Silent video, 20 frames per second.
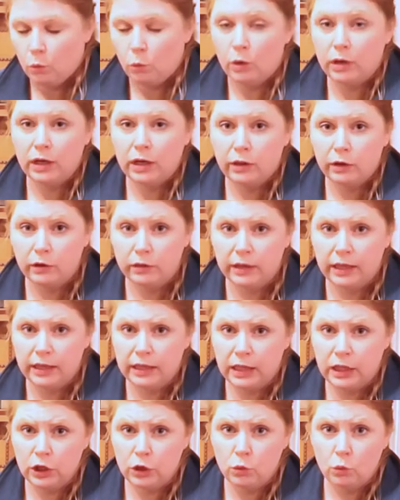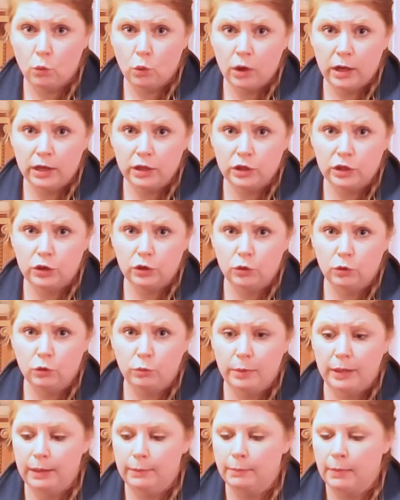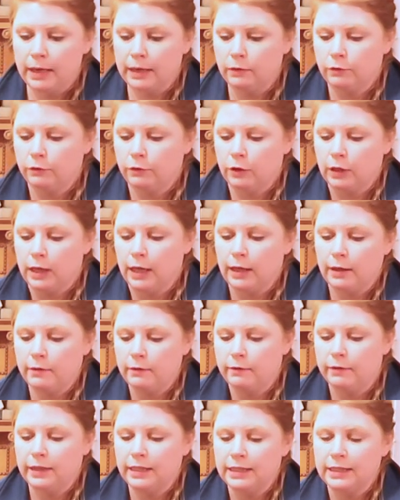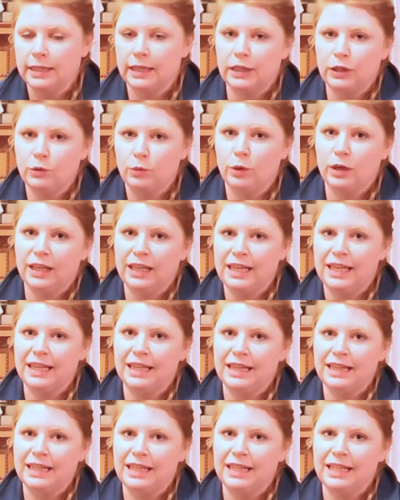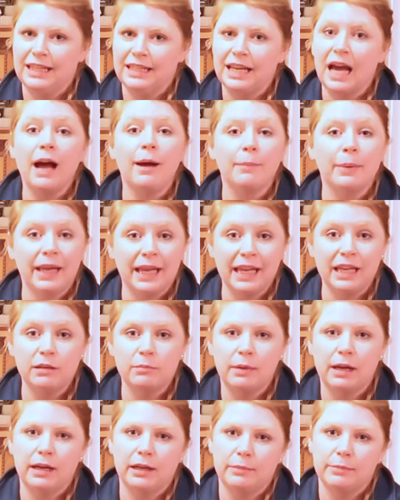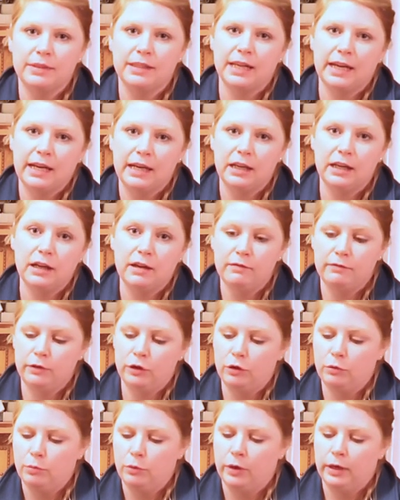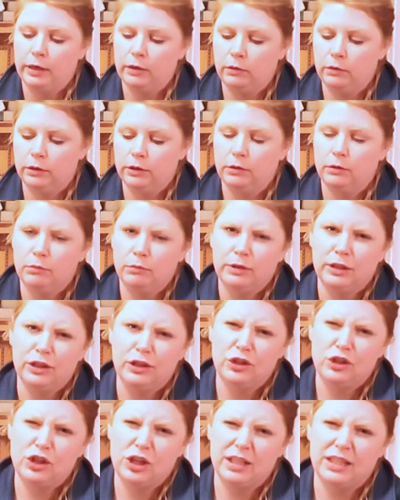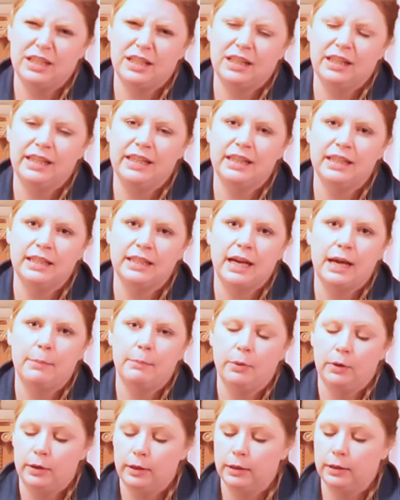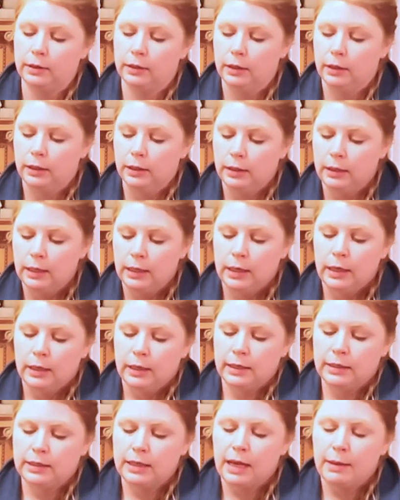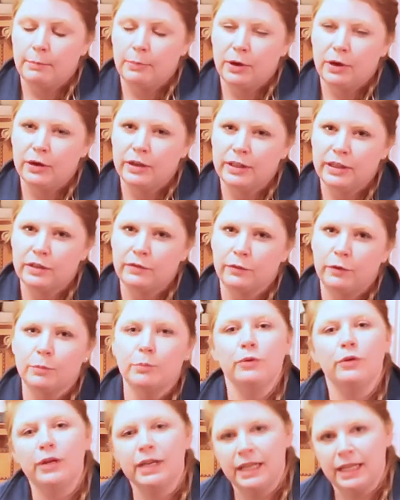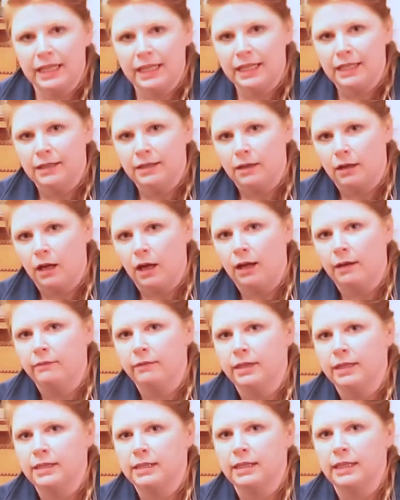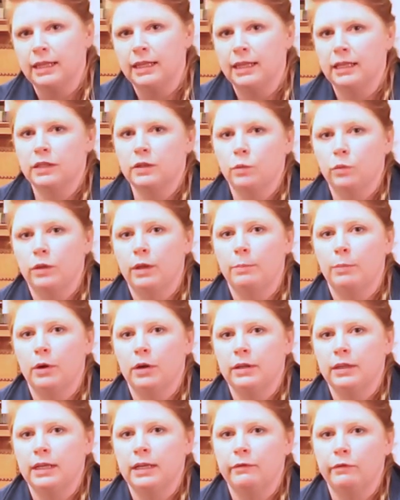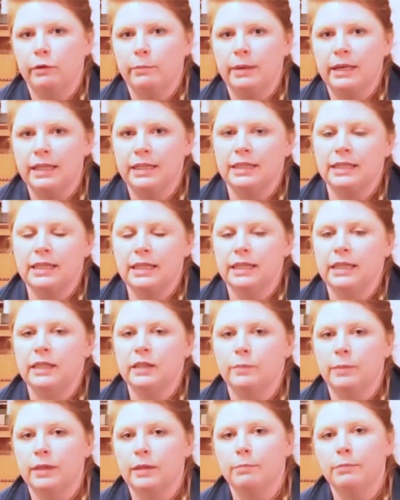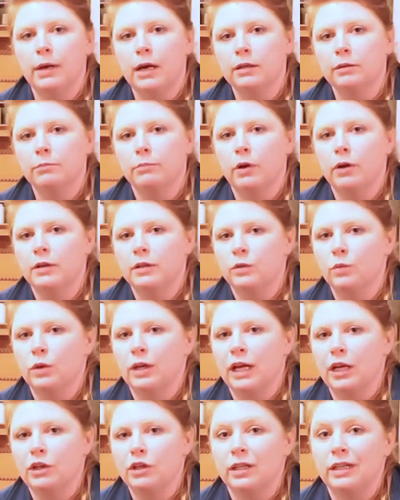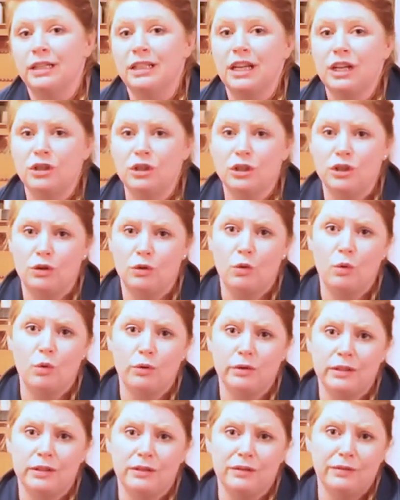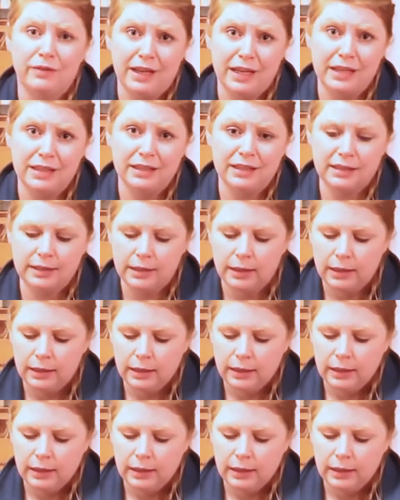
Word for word: One other thing that you want to be mindful of is that you wanna get the top and bottom side of your bridle. You don't wanna just clean the top part. The top part is for pretty. Obviously, that's the part that everybody sees, but the bottom part is what actually touches your horse's face.